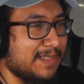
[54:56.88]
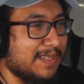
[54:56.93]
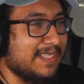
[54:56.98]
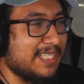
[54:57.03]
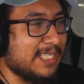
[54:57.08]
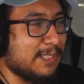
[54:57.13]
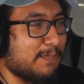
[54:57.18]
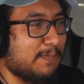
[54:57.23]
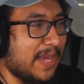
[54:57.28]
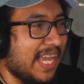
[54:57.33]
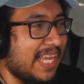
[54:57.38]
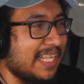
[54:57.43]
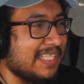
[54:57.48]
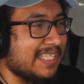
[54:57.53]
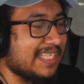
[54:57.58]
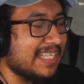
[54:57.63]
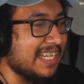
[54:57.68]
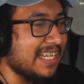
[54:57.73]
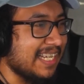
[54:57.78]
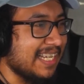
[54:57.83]

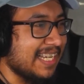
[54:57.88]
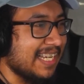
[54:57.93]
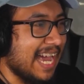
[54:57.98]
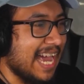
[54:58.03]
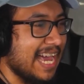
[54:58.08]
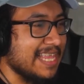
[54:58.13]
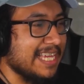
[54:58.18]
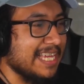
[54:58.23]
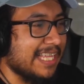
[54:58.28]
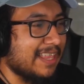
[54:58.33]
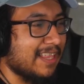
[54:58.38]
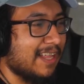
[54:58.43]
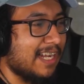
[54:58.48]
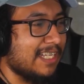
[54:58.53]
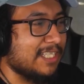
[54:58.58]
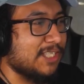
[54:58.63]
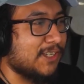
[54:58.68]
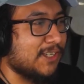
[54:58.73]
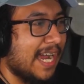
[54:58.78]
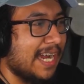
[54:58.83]
space and they
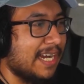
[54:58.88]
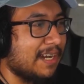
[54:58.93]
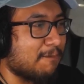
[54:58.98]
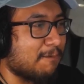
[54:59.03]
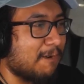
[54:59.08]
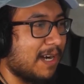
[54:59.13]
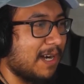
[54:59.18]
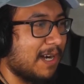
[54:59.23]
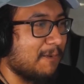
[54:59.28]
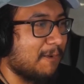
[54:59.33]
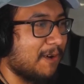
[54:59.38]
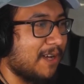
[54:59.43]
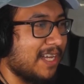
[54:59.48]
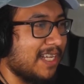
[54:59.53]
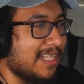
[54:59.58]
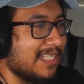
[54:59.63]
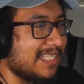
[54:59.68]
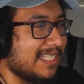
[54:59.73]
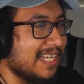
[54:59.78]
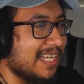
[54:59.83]
lost track of where it
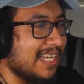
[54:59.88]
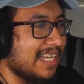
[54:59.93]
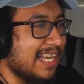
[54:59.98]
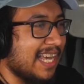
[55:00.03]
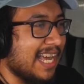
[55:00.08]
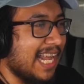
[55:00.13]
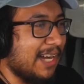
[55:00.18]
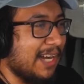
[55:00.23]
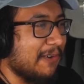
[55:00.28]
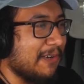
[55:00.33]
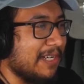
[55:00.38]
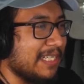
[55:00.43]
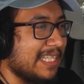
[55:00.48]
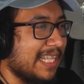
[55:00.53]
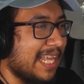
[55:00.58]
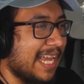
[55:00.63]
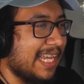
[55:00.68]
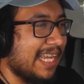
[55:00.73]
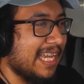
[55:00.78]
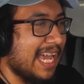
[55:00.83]
was and it was yeah.
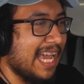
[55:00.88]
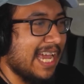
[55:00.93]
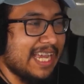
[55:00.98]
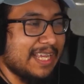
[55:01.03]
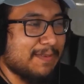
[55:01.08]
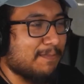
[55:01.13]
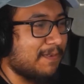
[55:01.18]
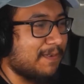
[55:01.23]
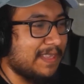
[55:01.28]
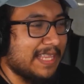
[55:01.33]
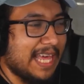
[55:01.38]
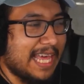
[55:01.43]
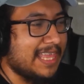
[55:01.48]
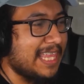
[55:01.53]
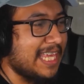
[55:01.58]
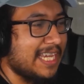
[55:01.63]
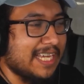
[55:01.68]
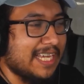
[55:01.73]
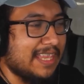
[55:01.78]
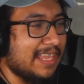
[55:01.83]
like, hey, that
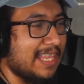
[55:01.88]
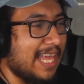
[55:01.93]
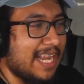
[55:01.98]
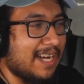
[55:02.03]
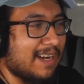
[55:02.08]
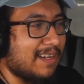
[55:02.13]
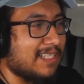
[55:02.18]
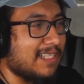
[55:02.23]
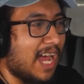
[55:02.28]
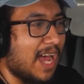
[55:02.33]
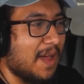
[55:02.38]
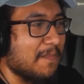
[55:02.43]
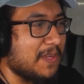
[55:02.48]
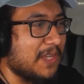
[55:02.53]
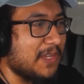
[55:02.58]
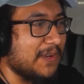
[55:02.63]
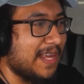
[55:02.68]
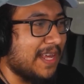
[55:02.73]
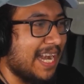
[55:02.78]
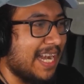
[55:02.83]
thing could land on top of
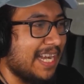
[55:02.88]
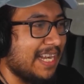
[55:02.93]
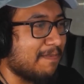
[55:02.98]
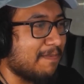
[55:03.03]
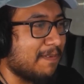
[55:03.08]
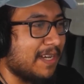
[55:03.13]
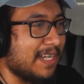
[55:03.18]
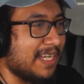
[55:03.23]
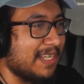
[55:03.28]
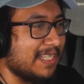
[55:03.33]
you at any fucking